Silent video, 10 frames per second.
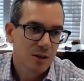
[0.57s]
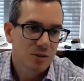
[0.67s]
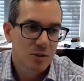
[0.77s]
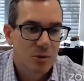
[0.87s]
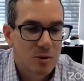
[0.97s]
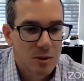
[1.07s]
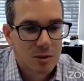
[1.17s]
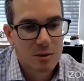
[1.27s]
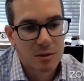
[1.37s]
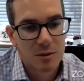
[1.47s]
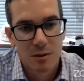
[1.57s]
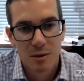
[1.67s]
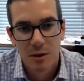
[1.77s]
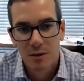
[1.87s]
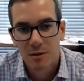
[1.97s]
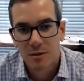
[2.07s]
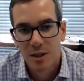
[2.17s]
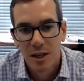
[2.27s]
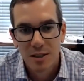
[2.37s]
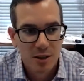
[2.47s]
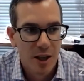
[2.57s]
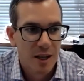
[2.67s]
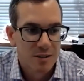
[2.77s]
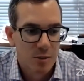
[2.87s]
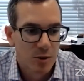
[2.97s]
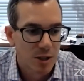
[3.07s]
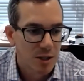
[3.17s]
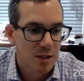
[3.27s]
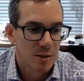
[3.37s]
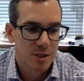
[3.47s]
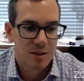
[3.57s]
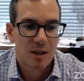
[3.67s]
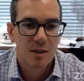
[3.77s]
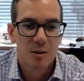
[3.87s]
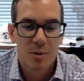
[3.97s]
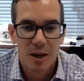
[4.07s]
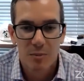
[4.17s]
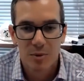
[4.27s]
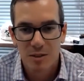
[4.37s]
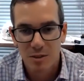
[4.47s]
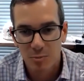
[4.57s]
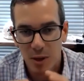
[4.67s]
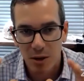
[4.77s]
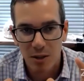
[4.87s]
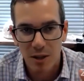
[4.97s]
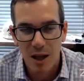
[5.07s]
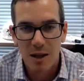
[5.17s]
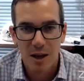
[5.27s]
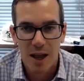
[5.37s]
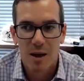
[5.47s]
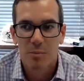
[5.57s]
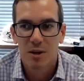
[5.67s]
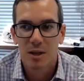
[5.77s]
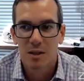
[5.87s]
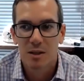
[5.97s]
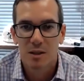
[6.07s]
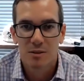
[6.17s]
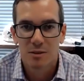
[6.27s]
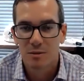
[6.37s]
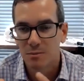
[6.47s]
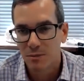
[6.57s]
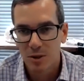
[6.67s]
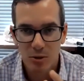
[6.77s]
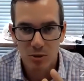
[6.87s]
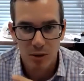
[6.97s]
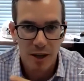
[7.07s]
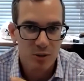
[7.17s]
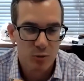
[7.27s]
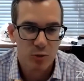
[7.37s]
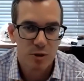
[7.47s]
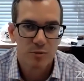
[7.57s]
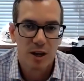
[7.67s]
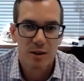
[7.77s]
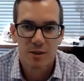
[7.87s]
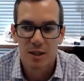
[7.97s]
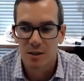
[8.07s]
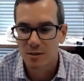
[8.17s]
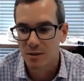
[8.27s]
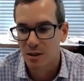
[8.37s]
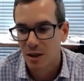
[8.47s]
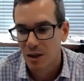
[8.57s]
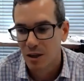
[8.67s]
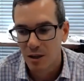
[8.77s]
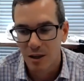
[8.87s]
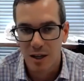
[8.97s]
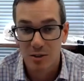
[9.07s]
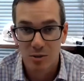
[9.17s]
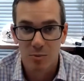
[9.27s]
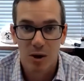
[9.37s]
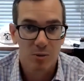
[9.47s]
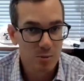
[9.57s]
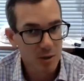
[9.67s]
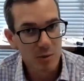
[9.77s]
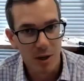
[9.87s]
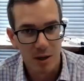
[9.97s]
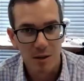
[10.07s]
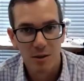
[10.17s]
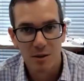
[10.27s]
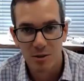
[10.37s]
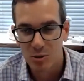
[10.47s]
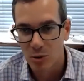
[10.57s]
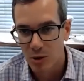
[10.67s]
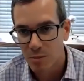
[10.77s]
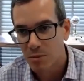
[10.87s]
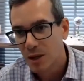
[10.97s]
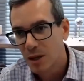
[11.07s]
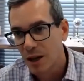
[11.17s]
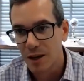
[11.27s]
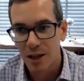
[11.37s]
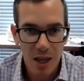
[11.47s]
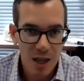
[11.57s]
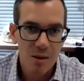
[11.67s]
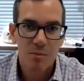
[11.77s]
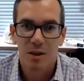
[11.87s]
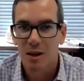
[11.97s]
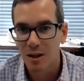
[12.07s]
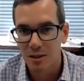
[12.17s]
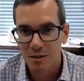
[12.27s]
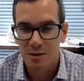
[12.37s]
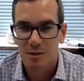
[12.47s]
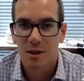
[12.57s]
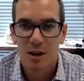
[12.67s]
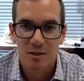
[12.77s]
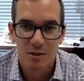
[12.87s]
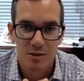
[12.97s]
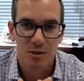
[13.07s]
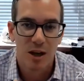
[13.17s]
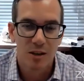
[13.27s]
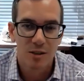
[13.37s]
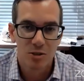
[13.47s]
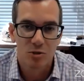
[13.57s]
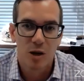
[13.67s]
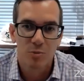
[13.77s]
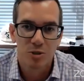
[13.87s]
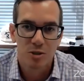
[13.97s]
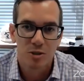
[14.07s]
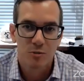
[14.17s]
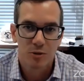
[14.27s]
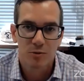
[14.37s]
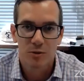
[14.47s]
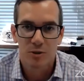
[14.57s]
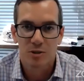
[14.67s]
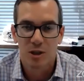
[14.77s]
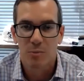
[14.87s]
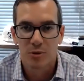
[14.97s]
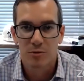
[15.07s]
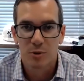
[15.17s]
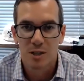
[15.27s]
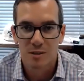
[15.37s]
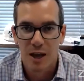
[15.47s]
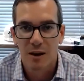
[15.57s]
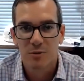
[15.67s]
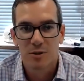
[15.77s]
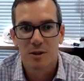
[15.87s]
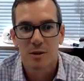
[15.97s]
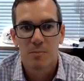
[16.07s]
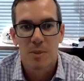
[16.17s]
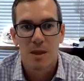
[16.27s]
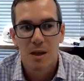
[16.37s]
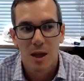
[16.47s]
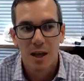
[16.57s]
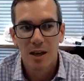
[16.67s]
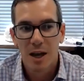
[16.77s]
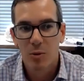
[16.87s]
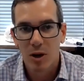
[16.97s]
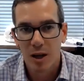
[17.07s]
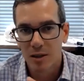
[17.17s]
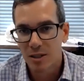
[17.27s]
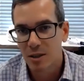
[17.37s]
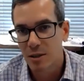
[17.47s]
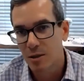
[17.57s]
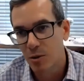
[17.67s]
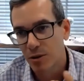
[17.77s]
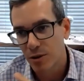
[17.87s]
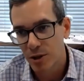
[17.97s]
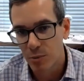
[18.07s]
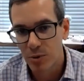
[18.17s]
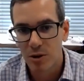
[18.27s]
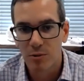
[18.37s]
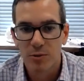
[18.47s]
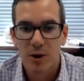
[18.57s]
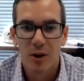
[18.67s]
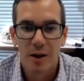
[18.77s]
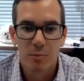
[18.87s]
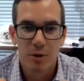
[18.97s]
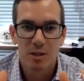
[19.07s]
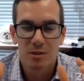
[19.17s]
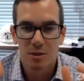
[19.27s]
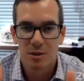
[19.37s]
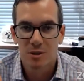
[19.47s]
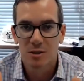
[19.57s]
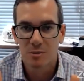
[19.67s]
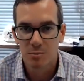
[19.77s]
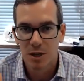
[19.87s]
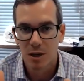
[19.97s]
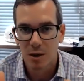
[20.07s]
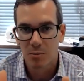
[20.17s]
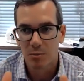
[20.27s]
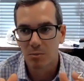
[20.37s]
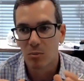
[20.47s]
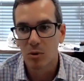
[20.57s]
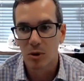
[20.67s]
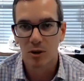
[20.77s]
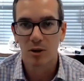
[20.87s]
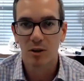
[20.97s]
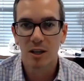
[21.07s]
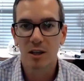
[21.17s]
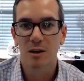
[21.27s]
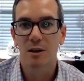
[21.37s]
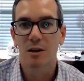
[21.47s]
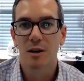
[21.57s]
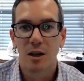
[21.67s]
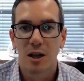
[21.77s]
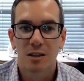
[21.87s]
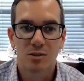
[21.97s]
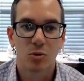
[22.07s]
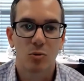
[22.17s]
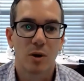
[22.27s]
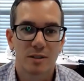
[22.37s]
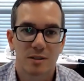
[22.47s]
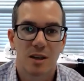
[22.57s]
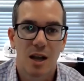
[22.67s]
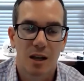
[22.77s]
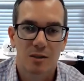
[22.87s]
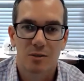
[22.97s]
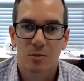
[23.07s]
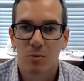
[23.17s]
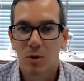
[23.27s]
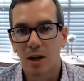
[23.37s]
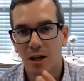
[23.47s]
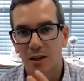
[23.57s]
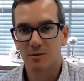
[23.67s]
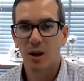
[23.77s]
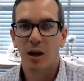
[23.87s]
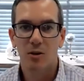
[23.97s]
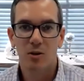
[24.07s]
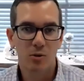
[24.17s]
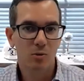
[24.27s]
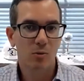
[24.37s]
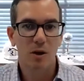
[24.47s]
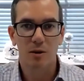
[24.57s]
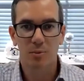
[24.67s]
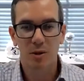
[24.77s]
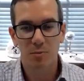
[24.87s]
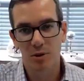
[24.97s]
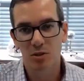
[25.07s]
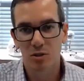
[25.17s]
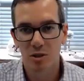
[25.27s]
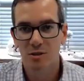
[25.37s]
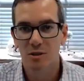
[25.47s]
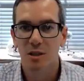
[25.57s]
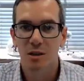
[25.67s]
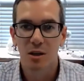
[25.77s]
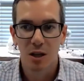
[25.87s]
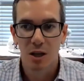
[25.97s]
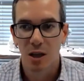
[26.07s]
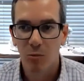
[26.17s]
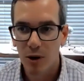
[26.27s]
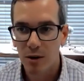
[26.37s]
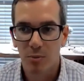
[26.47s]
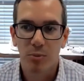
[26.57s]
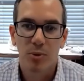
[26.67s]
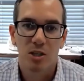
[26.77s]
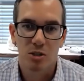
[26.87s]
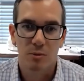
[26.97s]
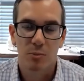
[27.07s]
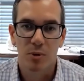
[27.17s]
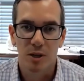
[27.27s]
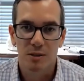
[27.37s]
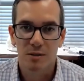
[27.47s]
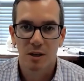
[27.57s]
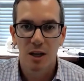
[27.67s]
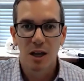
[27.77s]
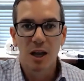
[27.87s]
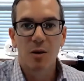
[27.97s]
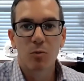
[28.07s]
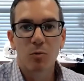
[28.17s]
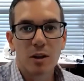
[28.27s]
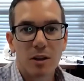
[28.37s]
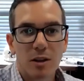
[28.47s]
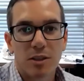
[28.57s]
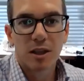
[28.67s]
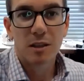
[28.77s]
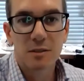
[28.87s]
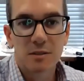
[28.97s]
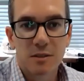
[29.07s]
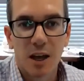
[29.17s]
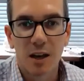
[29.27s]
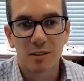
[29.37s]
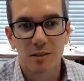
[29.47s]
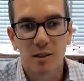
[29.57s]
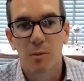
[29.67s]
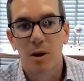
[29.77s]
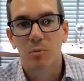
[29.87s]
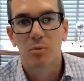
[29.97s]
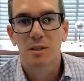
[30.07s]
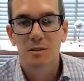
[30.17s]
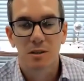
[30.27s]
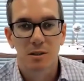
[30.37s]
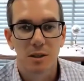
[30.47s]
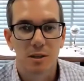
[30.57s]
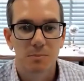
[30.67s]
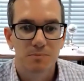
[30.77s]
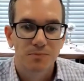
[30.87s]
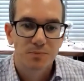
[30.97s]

So today's class, I really am excited about because there's been a lot happening in the last 45 days. As you're probably aware, the storm kind of came, it caused us a lot of disruption for the first couple of weeks after it. And now we're kind of dealing with a little bit of the fallout, but it's starting to become more clear as to what's next. What has value, what are people interested in, and where are the pressure points? And one of the things that has come up recently